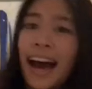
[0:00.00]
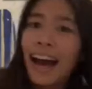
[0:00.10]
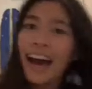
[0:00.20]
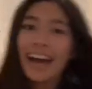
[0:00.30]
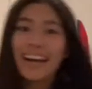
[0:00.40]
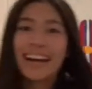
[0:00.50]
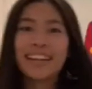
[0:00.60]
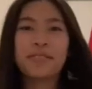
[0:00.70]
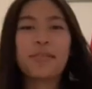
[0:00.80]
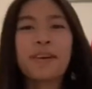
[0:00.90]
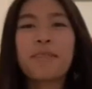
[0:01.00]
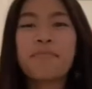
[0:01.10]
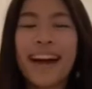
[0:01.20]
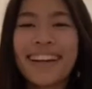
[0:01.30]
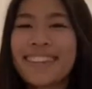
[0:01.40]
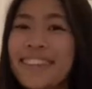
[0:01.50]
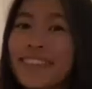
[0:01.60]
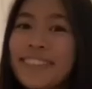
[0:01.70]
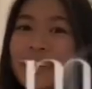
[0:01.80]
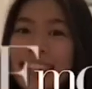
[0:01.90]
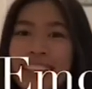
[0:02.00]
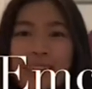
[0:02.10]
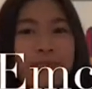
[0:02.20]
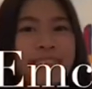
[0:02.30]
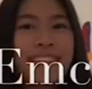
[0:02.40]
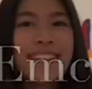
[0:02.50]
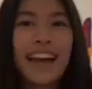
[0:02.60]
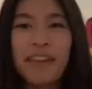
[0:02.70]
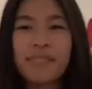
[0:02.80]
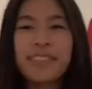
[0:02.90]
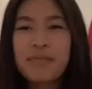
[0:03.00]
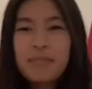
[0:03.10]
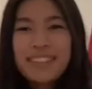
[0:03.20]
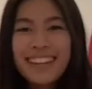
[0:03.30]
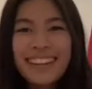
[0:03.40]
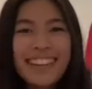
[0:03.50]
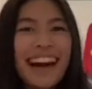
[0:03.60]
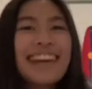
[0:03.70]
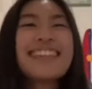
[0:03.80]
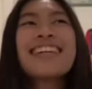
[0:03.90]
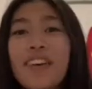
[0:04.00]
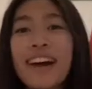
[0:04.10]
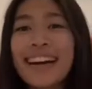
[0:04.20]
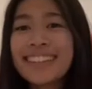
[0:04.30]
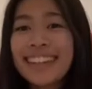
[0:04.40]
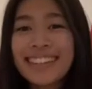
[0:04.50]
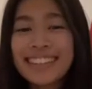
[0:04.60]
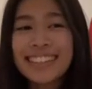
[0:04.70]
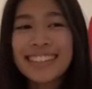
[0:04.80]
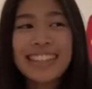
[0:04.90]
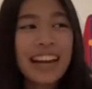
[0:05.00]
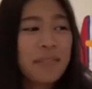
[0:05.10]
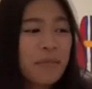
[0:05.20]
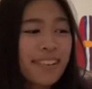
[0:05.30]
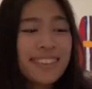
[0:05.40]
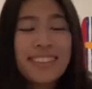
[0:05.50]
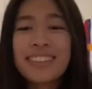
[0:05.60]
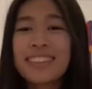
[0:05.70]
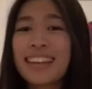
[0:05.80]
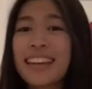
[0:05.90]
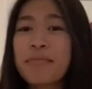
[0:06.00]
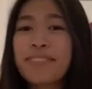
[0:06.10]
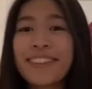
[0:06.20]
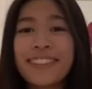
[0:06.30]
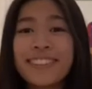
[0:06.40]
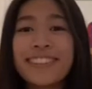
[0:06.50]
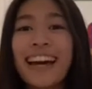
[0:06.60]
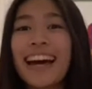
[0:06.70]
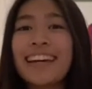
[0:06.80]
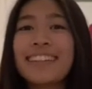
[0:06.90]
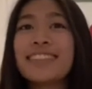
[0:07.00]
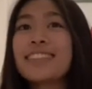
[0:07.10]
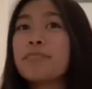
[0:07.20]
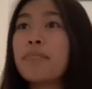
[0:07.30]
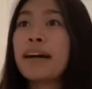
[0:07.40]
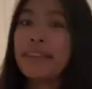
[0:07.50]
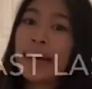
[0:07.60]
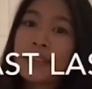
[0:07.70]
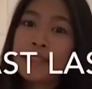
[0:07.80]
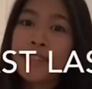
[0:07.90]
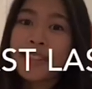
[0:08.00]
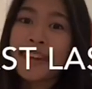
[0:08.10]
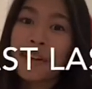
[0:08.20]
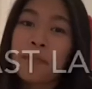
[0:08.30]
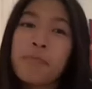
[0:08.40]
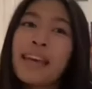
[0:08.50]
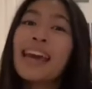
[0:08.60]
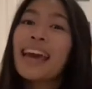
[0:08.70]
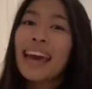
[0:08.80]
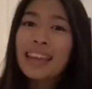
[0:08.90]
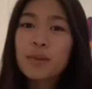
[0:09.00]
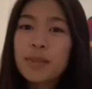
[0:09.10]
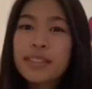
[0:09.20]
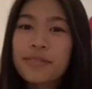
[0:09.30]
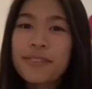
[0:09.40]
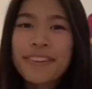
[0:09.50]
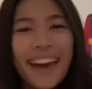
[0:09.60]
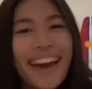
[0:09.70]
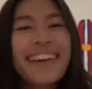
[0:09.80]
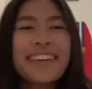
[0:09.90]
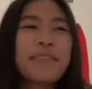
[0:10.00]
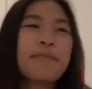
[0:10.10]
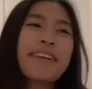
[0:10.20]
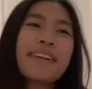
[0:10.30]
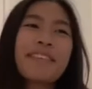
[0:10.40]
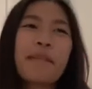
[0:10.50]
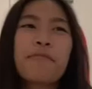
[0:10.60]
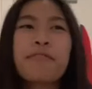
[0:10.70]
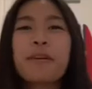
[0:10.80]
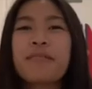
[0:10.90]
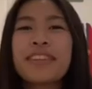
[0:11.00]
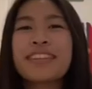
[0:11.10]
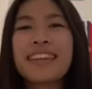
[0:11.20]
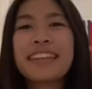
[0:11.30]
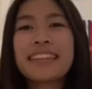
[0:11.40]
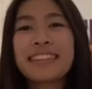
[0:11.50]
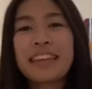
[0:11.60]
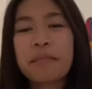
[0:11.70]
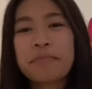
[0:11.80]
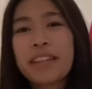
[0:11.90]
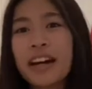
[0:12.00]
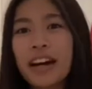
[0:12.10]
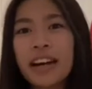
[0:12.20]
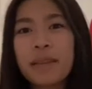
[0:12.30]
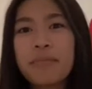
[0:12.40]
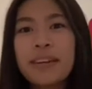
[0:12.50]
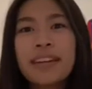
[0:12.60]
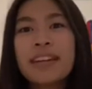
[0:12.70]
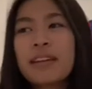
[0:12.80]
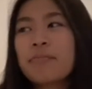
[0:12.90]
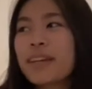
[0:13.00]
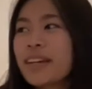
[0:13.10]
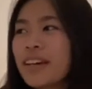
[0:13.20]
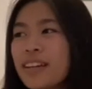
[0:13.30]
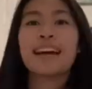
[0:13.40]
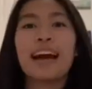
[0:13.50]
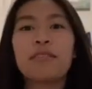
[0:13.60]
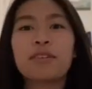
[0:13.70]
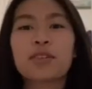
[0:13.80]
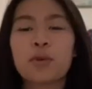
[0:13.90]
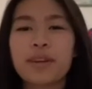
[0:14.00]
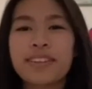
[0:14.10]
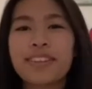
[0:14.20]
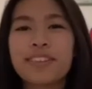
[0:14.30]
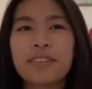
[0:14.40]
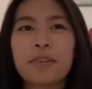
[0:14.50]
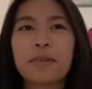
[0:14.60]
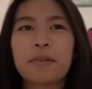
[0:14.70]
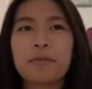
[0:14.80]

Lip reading: Hi guys, welcome back to EMC, Evelyn's music class. Well, as you can see, I'm wearing the same clothes as my last video. And the reason for that is because I'm filming this at the same time because I was going to do